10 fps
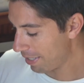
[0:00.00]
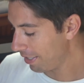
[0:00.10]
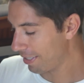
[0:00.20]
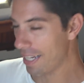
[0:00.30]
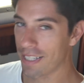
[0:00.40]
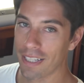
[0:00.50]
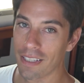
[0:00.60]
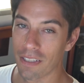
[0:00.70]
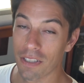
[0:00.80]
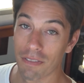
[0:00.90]
had this idea
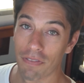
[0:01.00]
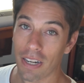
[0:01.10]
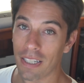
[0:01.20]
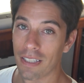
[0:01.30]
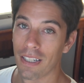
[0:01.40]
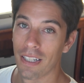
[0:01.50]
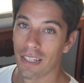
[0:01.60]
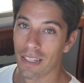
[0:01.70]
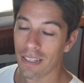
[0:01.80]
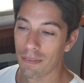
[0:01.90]
that you can find
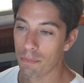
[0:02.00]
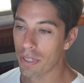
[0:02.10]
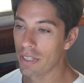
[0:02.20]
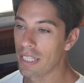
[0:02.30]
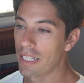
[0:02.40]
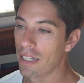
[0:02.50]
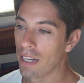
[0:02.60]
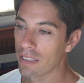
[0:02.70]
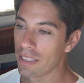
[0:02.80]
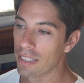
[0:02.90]
beauty and
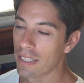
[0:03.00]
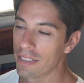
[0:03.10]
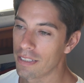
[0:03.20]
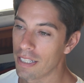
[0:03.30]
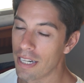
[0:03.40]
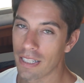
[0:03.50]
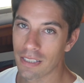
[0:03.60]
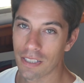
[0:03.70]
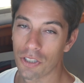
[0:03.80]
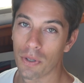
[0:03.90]
ugliness in any
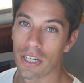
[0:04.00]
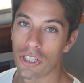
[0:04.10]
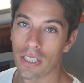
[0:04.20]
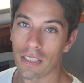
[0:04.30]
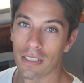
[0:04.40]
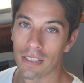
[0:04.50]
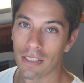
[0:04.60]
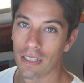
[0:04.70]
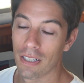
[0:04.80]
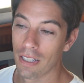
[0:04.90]
situation,
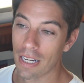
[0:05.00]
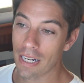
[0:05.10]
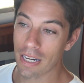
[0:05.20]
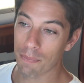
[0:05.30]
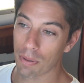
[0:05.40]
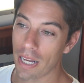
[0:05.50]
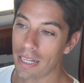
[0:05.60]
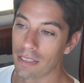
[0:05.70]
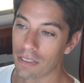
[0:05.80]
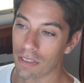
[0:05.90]
in any
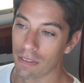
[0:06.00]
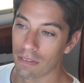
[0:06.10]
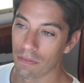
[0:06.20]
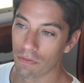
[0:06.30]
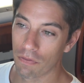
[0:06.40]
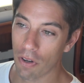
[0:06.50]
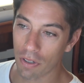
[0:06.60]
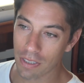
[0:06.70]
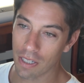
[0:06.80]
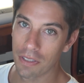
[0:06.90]
place. You can
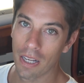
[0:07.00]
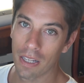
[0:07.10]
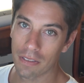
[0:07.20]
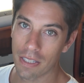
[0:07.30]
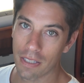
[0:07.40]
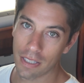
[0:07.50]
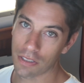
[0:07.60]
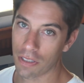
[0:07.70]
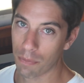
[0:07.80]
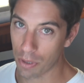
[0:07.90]
focus on the ugly
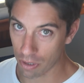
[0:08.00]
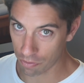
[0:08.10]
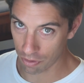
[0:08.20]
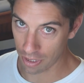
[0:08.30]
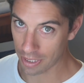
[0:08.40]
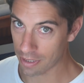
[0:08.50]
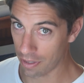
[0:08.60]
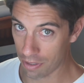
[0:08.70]
things or the beautiful things, and